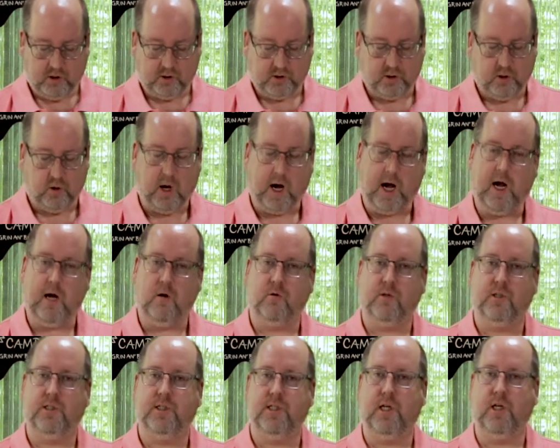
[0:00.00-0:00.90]
So I
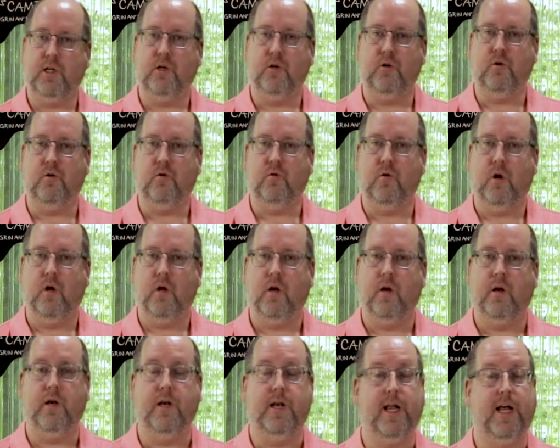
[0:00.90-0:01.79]
will see you
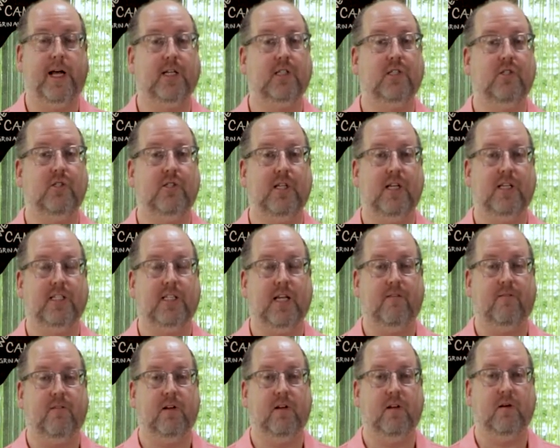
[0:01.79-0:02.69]
next Tuesday,
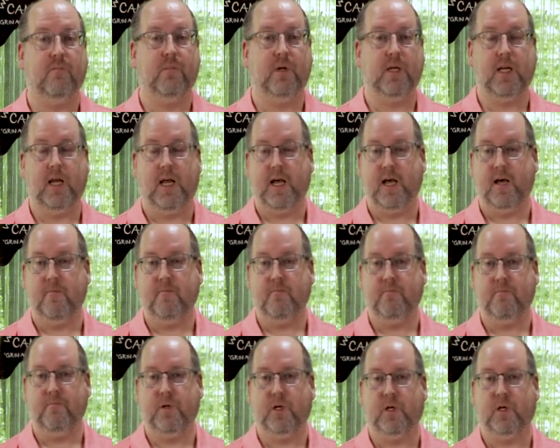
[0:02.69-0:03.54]
7 p.m.,